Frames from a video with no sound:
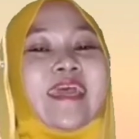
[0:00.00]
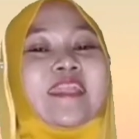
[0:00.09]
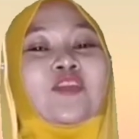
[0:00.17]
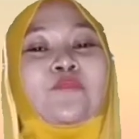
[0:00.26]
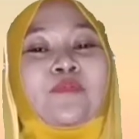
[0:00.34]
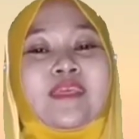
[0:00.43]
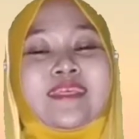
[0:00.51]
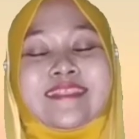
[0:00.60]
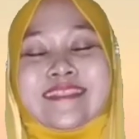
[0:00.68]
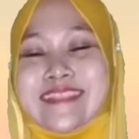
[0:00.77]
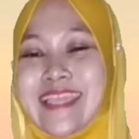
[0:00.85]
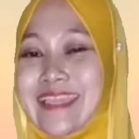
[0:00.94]
Can you
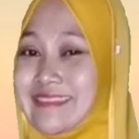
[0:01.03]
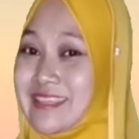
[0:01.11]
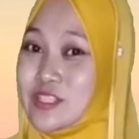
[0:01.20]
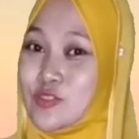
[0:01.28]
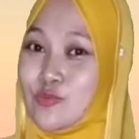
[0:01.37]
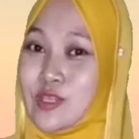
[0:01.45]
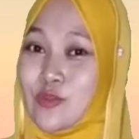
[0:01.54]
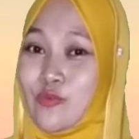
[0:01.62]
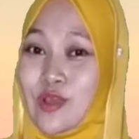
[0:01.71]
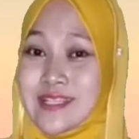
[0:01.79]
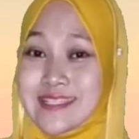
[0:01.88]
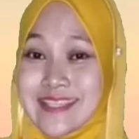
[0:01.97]
please say this word
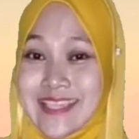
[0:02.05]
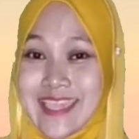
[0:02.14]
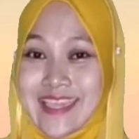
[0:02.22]
once